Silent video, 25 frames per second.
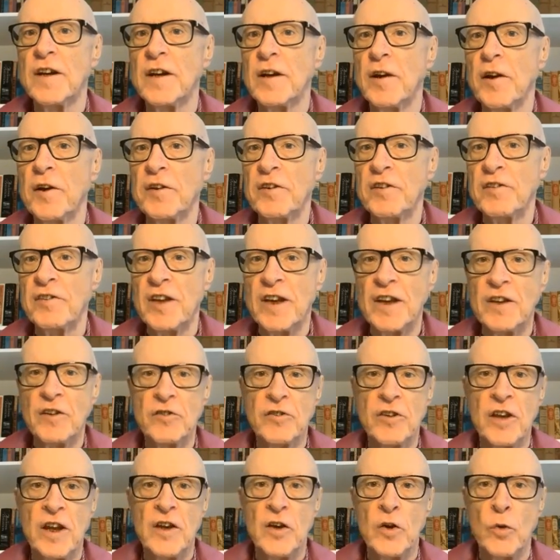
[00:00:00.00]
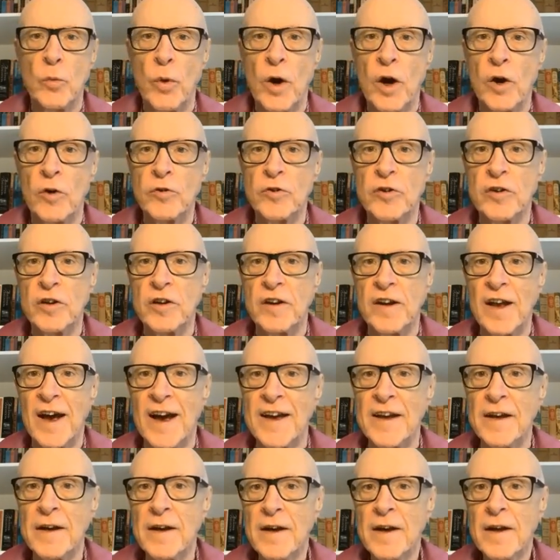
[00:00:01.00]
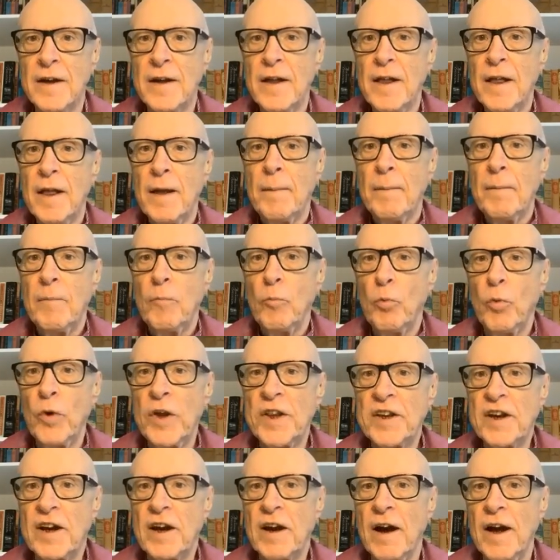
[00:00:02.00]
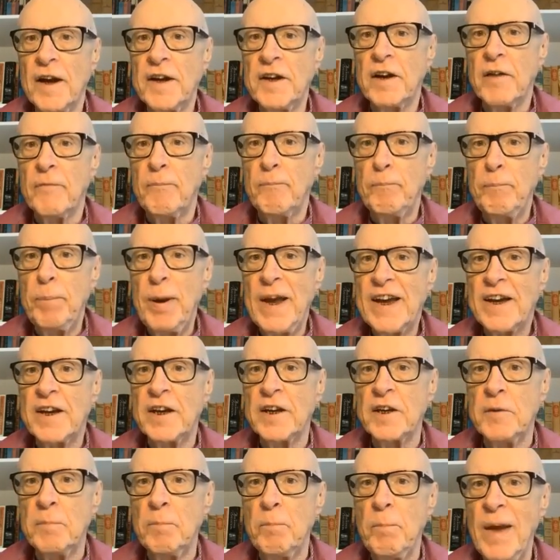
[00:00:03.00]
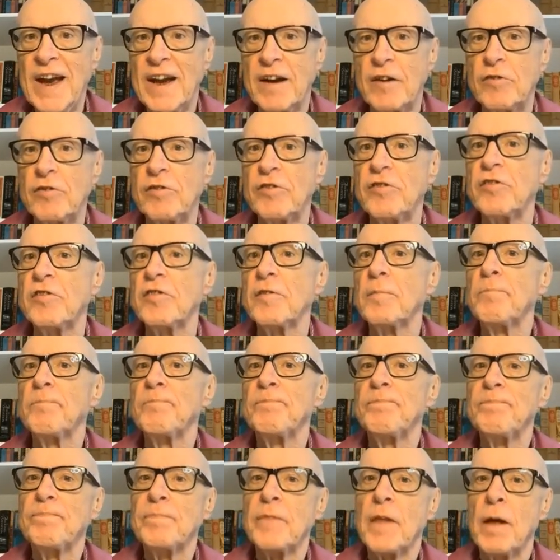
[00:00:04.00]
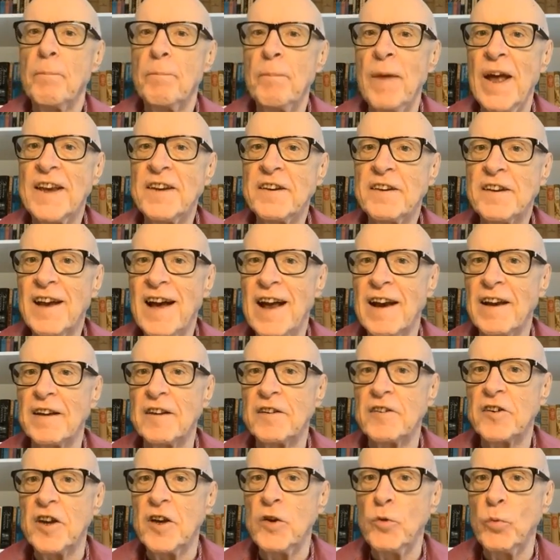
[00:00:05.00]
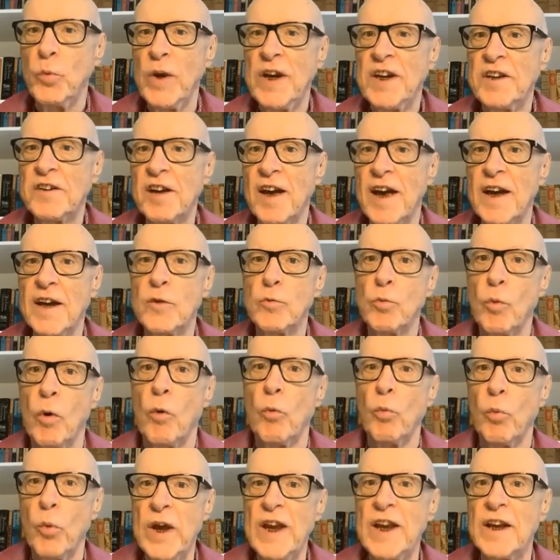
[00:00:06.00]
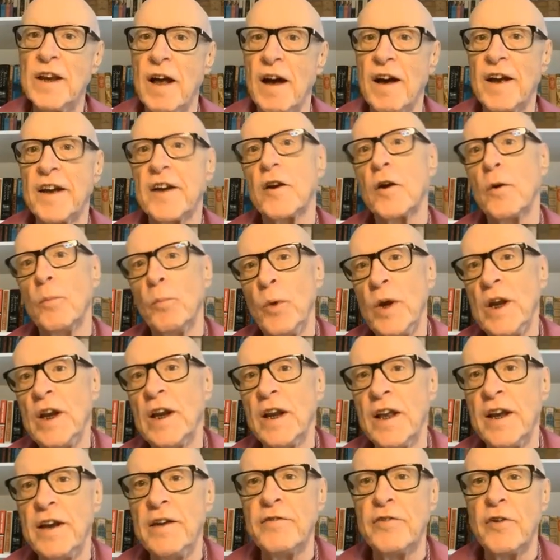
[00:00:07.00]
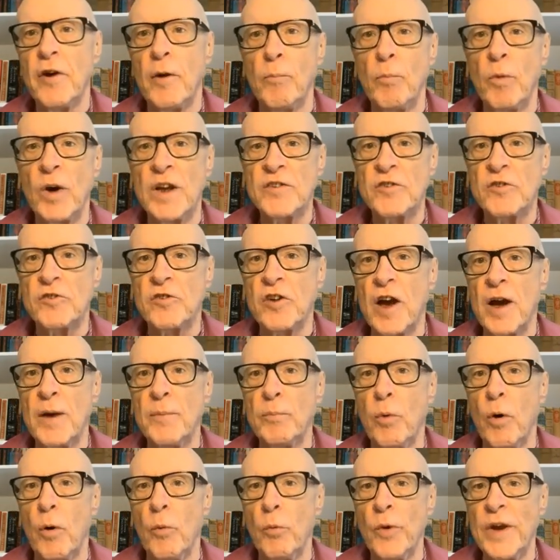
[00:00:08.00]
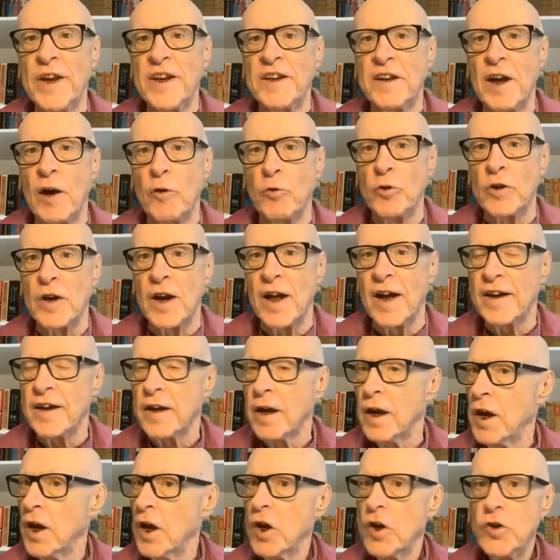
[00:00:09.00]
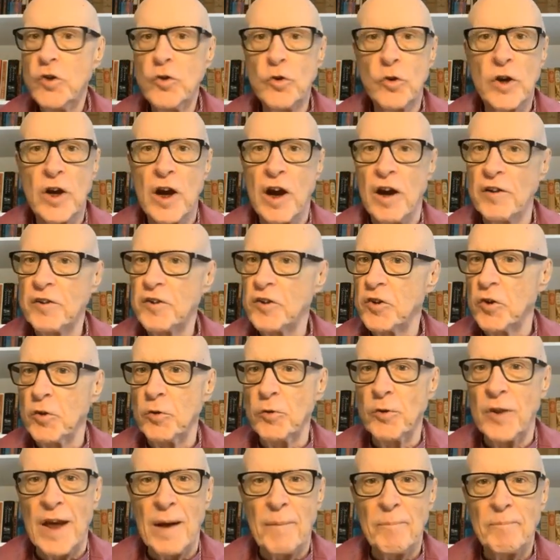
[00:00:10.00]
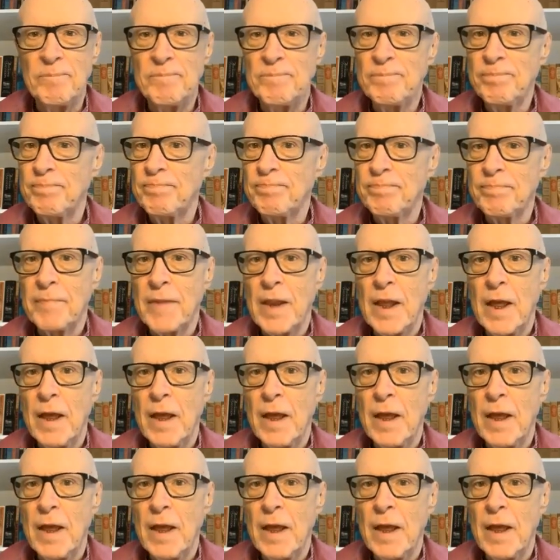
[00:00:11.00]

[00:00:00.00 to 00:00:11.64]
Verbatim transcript: we treat a lot of things in the world today with a kind of pick and mix mentality. We take what we like and we leave on one side what we don't like. You can't do that.